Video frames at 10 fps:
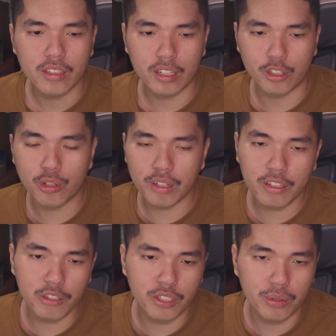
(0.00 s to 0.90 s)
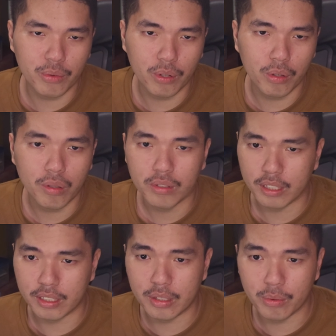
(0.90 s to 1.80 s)
the Truthear Zero, the
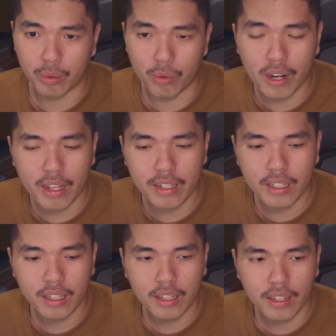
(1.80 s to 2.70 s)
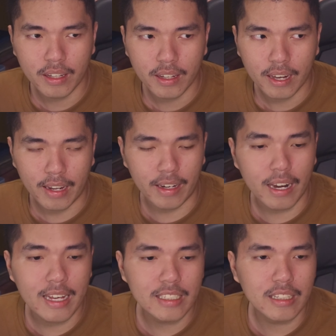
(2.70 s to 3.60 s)
Zero Red, and
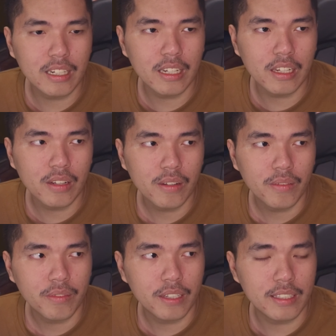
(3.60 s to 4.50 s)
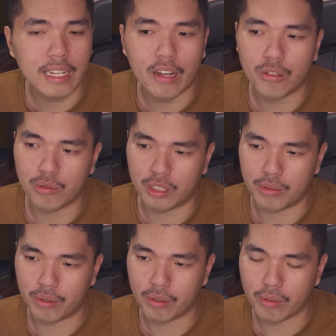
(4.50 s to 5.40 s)
lastly, the Salnotes
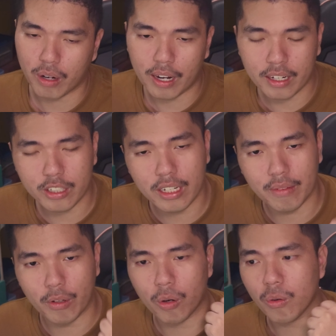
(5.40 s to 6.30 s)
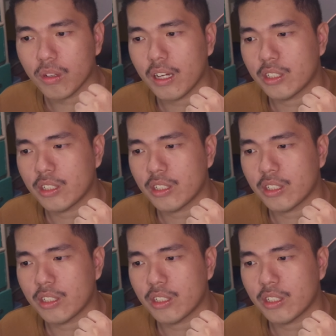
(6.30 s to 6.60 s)
Zero. I actually have the Hola as